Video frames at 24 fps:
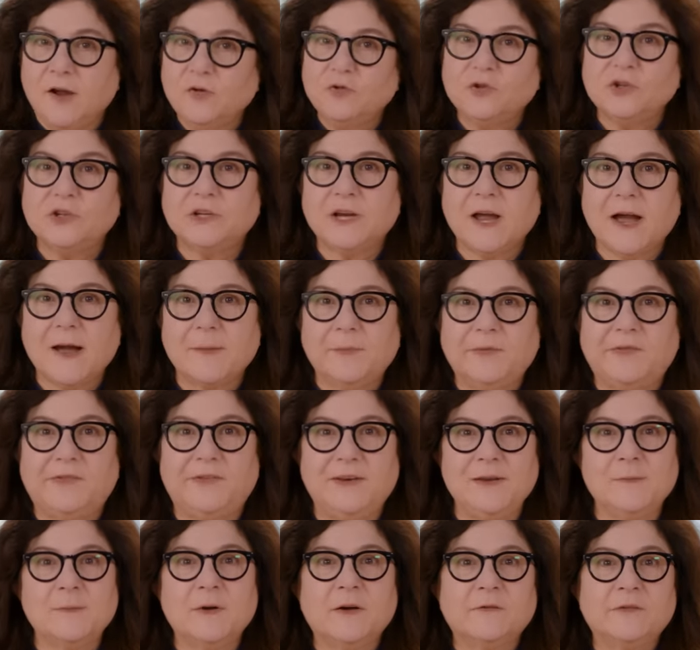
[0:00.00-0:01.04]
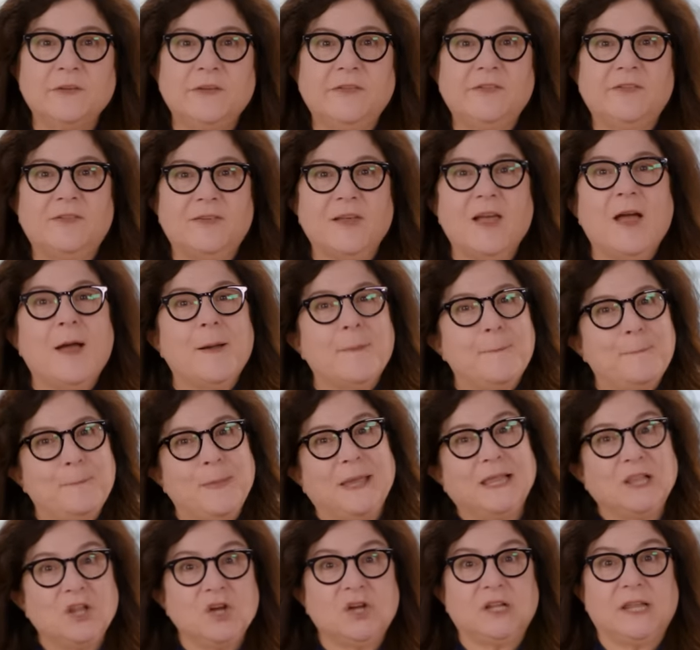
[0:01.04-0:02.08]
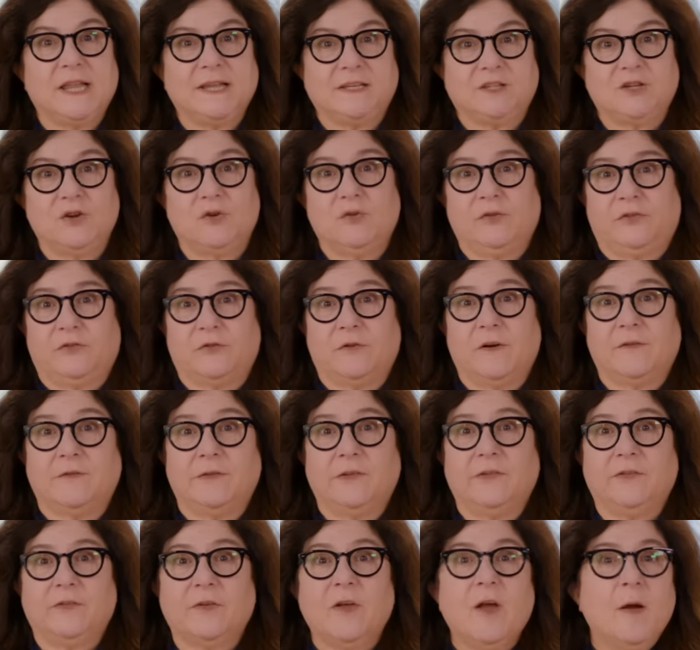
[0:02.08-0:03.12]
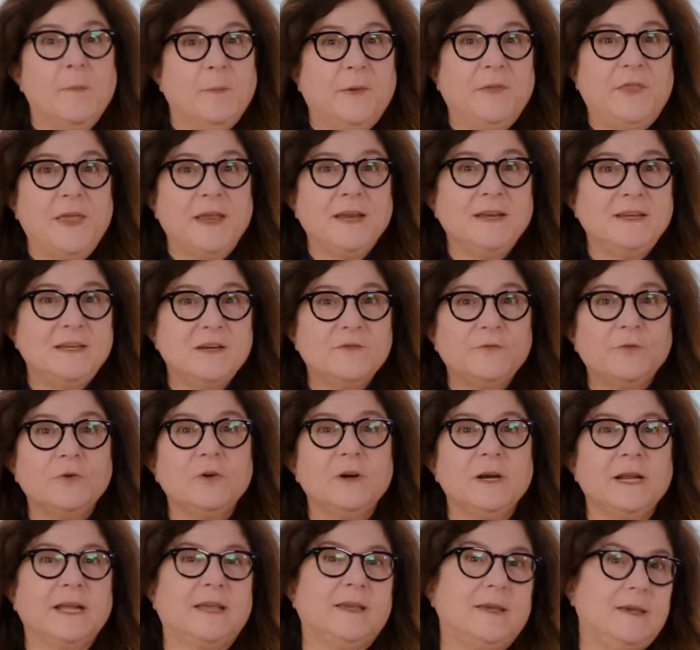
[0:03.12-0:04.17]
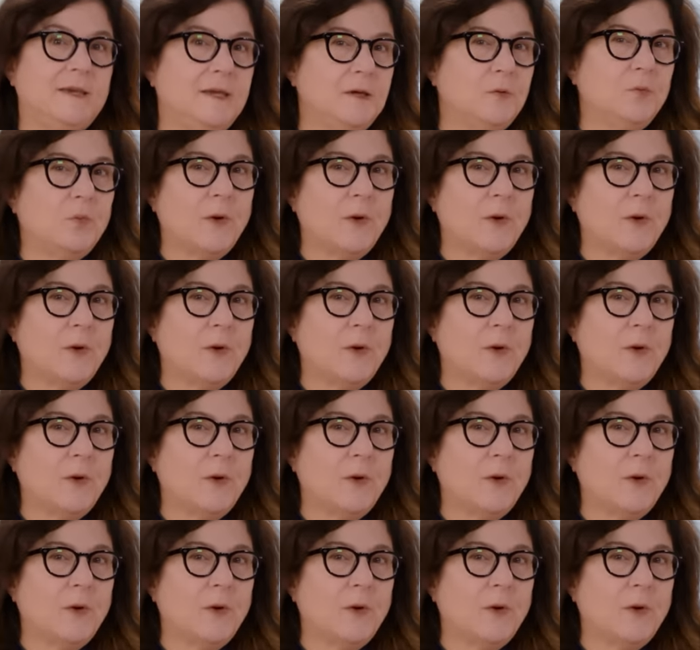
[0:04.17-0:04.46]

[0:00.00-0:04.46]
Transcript: countertop steam ovens may look like toaster ovens, but they differ in a key